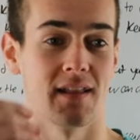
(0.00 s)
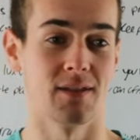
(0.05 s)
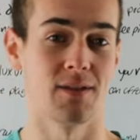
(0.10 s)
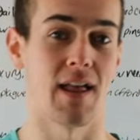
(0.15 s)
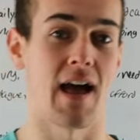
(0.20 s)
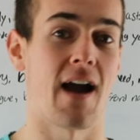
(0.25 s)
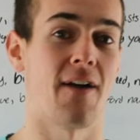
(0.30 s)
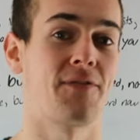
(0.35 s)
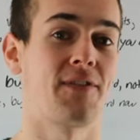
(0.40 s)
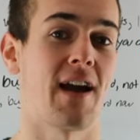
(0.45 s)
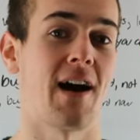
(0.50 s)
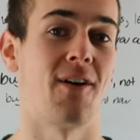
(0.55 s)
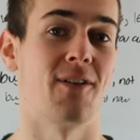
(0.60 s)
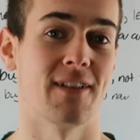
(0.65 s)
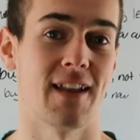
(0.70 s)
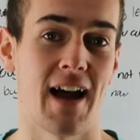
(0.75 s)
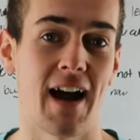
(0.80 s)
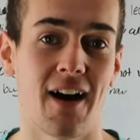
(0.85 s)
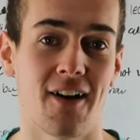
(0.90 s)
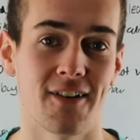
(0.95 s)
laughed
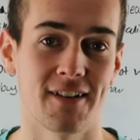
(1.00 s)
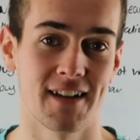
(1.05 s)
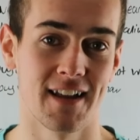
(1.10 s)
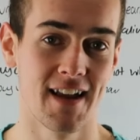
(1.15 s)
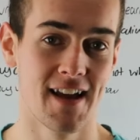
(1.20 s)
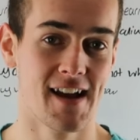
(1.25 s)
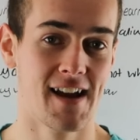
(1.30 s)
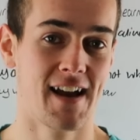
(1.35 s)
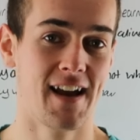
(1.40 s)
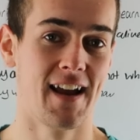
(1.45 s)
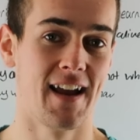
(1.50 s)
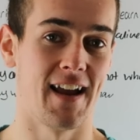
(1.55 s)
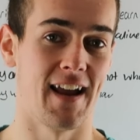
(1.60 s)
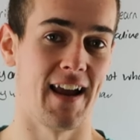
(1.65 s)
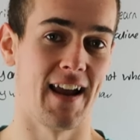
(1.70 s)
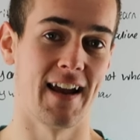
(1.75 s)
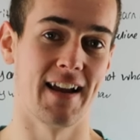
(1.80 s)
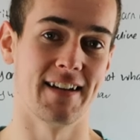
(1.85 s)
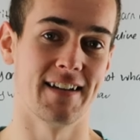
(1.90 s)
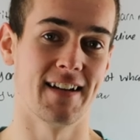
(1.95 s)
out loud
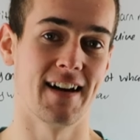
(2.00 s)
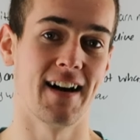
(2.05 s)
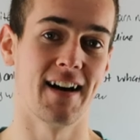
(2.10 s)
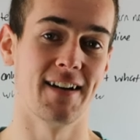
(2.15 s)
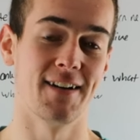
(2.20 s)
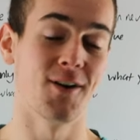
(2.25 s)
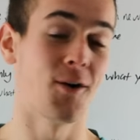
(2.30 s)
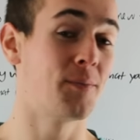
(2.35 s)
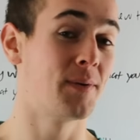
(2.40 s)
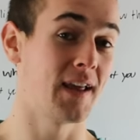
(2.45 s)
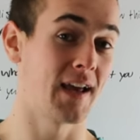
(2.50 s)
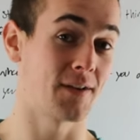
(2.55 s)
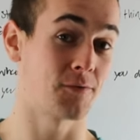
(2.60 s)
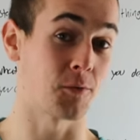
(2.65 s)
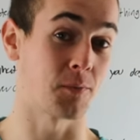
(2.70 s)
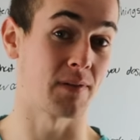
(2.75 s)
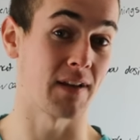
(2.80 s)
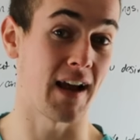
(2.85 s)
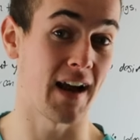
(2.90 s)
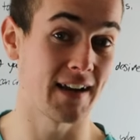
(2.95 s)
and uh, nobody
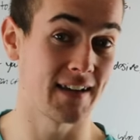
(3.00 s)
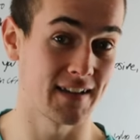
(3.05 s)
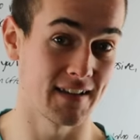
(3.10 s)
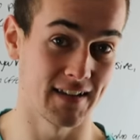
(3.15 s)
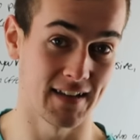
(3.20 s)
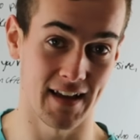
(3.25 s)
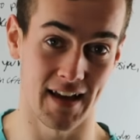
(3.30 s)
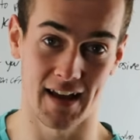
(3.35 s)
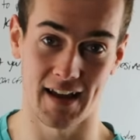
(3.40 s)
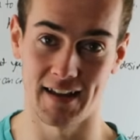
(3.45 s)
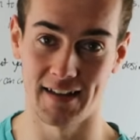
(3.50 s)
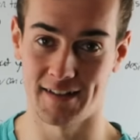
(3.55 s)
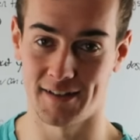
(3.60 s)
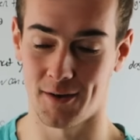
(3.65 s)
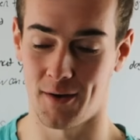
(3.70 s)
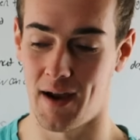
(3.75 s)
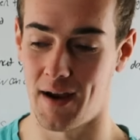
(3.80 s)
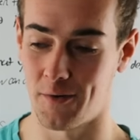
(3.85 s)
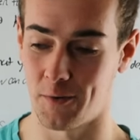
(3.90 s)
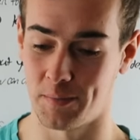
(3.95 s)
had replied to the guy,
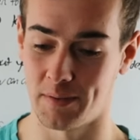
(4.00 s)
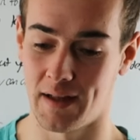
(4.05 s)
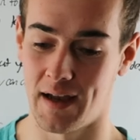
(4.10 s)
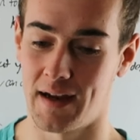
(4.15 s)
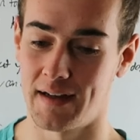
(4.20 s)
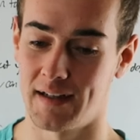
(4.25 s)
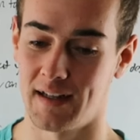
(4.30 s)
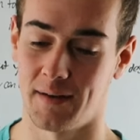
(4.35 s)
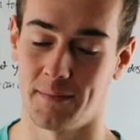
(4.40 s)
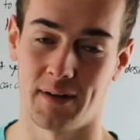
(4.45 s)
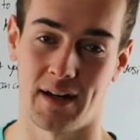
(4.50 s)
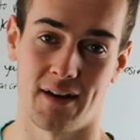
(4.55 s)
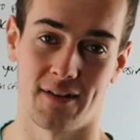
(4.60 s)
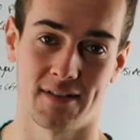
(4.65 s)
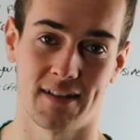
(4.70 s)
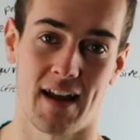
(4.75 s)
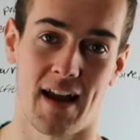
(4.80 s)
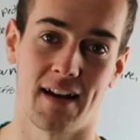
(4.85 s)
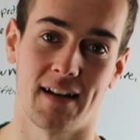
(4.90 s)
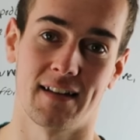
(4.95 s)
so I replied to him and I
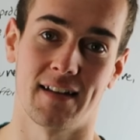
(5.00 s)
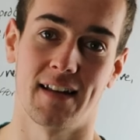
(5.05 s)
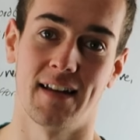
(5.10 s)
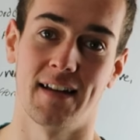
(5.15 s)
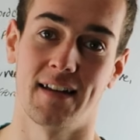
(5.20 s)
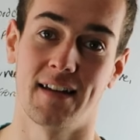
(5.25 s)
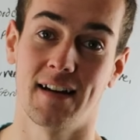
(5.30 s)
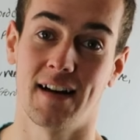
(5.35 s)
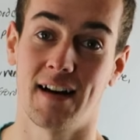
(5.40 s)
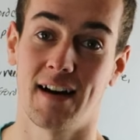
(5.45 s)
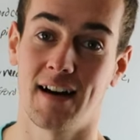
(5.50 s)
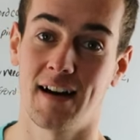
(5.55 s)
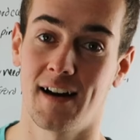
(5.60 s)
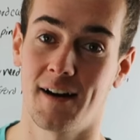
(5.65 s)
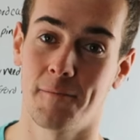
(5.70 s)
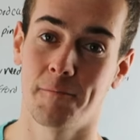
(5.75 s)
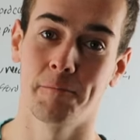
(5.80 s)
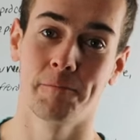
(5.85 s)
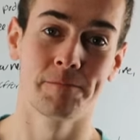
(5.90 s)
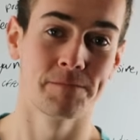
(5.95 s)
was kind of like,
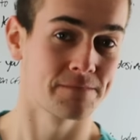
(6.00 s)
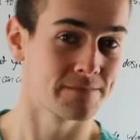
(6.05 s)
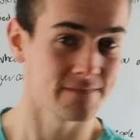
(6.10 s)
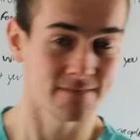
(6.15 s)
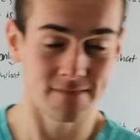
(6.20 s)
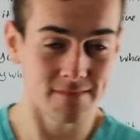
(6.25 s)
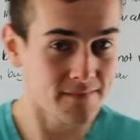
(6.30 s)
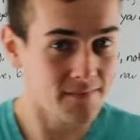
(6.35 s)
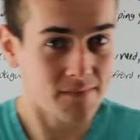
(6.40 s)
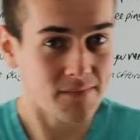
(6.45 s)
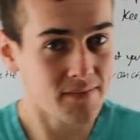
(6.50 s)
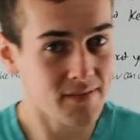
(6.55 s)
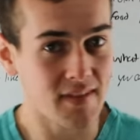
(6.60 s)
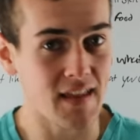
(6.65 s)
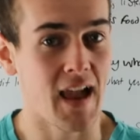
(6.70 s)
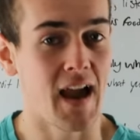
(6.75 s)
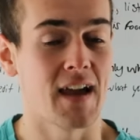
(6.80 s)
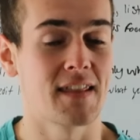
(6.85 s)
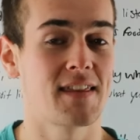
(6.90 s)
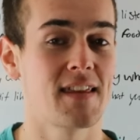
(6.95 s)
um,
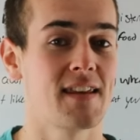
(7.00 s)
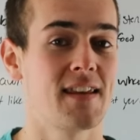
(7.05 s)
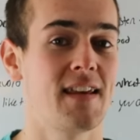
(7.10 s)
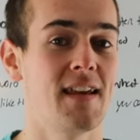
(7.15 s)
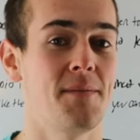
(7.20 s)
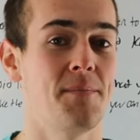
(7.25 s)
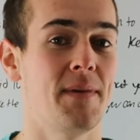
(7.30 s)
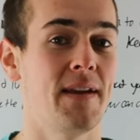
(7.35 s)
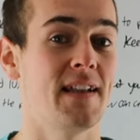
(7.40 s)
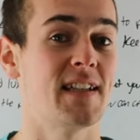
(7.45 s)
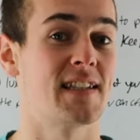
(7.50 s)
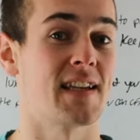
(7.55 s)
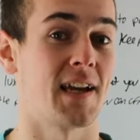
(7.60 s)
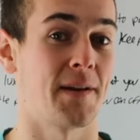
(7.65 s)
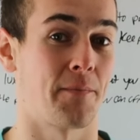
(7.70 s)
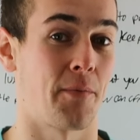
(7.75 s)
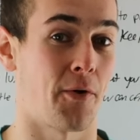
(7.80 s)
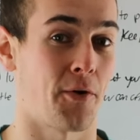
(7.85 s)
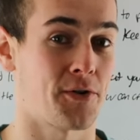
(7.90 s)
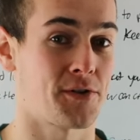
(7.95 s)
I think he means
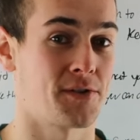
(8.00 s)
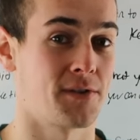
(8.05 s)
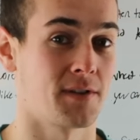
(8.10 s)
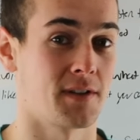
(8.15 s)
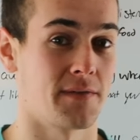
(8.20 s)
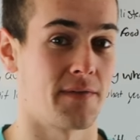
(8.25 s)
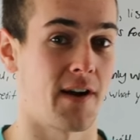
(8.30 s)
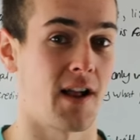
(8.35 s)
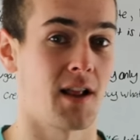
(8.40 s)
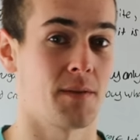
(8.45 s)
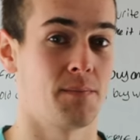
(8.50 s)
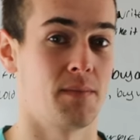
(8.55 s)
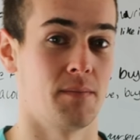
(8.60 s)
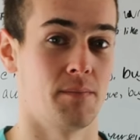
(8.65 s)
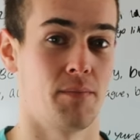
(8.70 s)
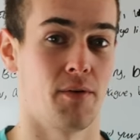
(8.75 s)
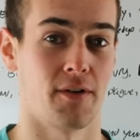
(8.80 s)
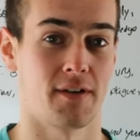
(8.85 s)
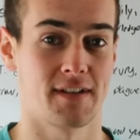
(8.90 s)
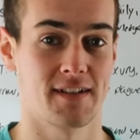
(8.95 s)
like personal
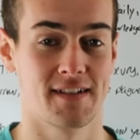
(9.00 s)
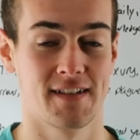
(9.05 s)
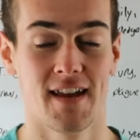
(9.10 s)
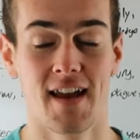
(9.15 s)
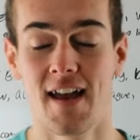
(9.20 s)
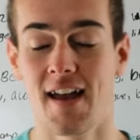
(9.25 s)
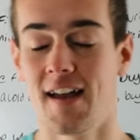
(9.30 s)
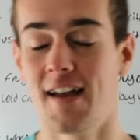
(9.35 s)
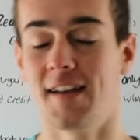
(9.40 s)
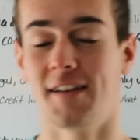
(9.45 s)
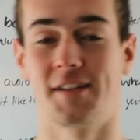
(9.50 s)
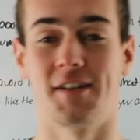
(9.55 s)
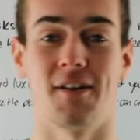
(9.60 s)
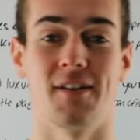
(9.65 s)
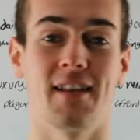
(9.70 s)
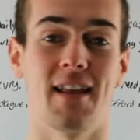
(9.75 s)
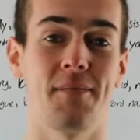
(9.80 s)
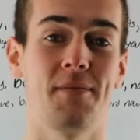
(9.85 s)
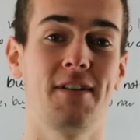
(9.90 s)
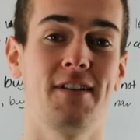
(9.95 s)
development books.
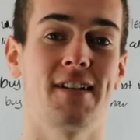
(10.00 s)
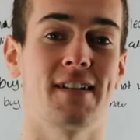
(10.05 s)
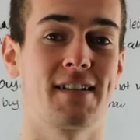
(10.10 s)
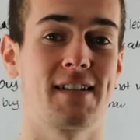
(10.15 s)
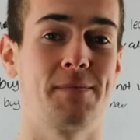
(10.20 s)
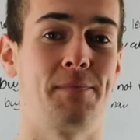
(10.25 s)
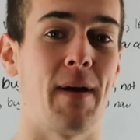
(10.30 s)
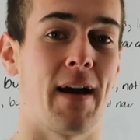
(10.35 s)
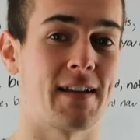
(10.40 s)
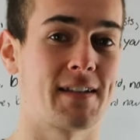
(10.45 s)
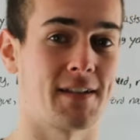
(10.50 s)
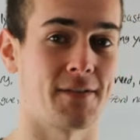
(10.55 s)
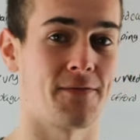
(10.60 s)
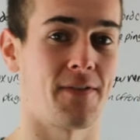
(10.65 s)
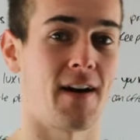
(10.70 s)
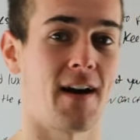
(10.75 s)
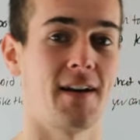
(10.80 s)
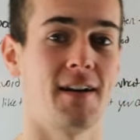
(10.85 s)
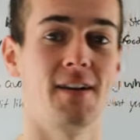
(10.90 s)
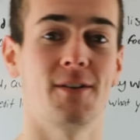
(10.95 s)
So let me just
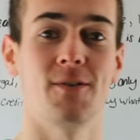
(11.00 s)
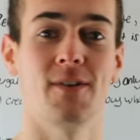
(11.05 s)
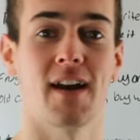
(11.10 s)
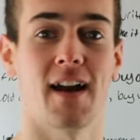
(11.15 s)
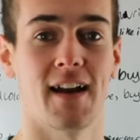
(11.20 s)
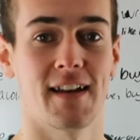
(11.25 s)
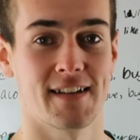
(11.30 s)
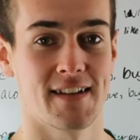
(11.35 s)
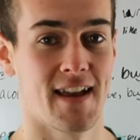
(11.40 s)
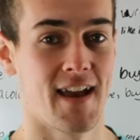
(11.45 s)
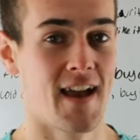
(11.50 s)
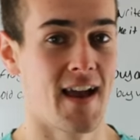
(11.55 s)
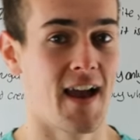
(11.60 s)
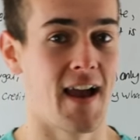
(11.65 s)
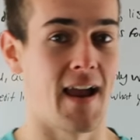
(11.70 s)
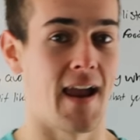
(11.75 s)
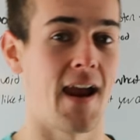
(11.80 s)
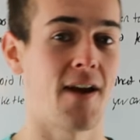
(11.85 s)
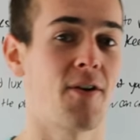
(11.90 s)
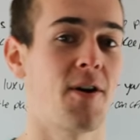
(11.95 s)
specify to you guys,
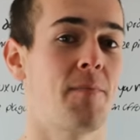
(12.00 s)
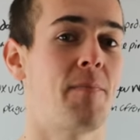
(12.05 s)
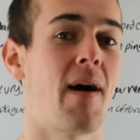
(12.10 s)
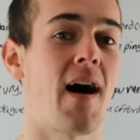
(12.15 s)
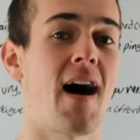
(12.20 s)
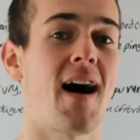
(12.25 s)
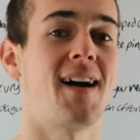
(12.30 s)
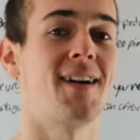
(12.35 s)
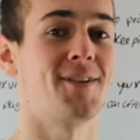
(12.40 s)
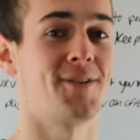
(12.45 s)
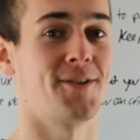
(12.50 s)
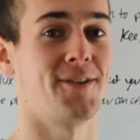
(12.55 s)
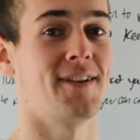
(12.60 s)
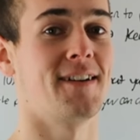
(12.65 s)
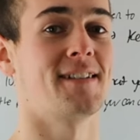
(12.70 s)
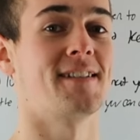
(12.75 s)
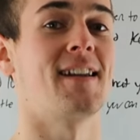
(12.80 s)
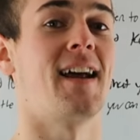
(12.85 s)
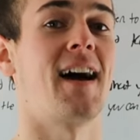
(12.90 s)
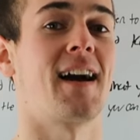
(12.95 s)
Harry Potter
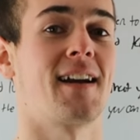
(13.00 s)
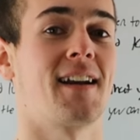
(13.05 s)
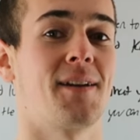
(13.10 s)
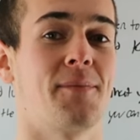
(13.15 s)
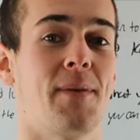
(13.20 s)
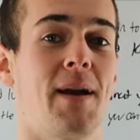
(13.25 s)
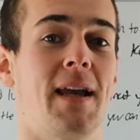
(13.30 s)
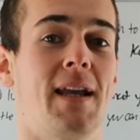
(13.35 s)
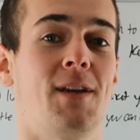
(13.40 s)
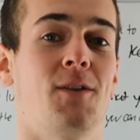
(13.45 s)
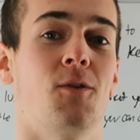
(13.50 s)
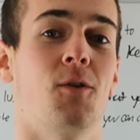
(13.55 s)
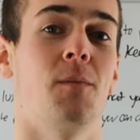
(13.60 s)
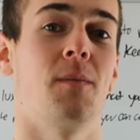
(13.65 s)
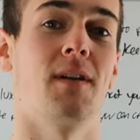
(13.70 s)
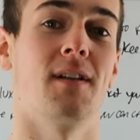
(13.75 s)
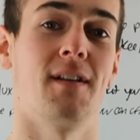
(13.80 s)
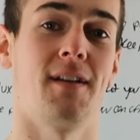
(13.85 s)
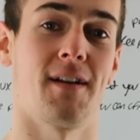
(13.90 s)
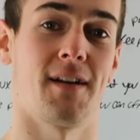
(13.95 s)
is not going to make you a
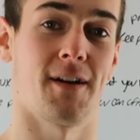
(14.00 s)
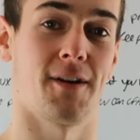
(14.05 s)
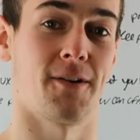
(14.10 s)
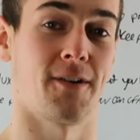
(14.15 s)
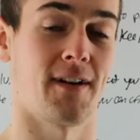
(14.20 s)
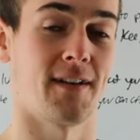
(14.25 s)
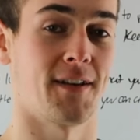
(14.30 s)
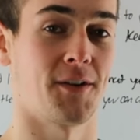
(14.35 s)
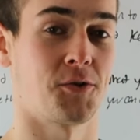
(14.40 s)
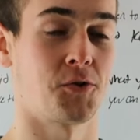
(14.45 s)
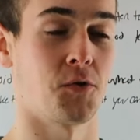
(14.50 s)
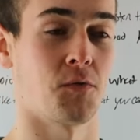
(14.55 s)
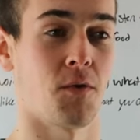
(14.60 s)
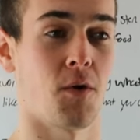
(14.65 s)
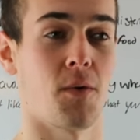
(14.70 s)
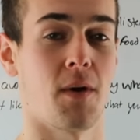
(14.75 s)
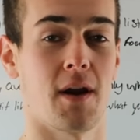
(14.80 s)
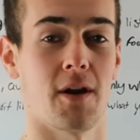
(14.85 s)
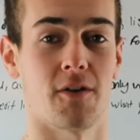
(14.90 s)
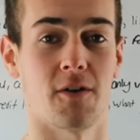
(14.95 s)
millionaire unless you
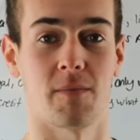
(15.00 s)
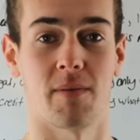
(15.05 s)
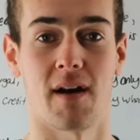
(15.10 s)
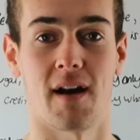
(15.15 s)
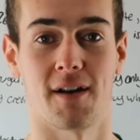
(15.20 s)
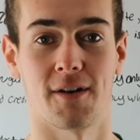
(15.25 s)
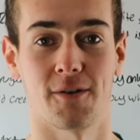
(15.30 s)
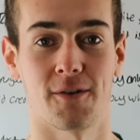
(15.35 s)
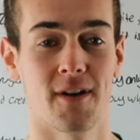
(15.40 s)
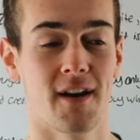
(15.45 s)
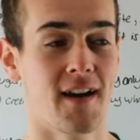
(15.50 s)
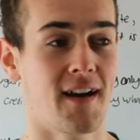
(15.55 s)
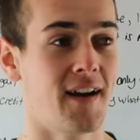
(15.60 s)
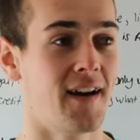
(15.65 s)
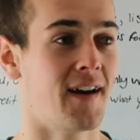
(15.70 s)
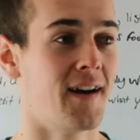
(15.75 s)
wrote Harry Potter.